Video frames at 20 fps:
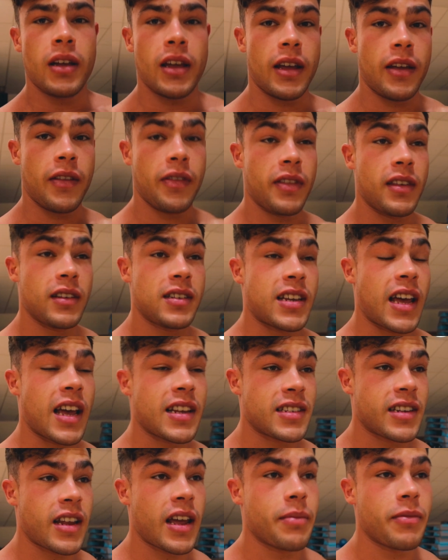and this
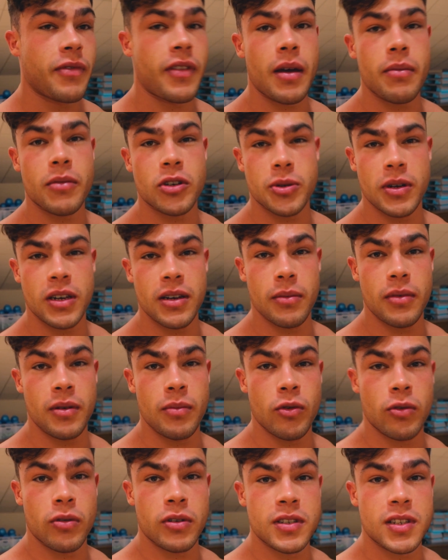hasn't happened that much
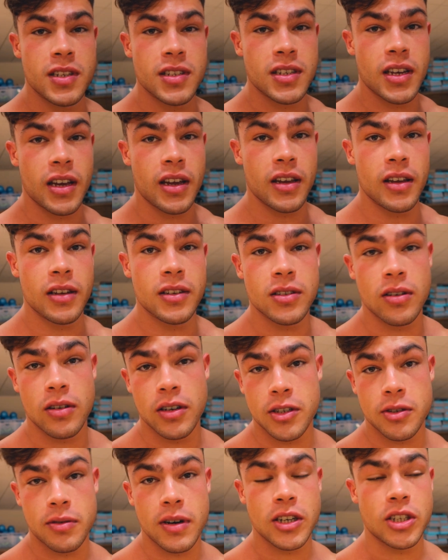anymore since I
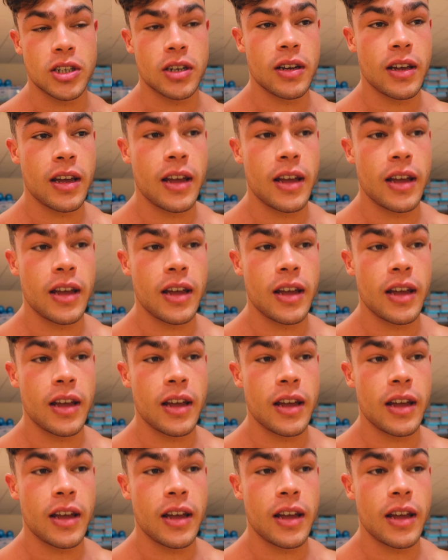started stretching.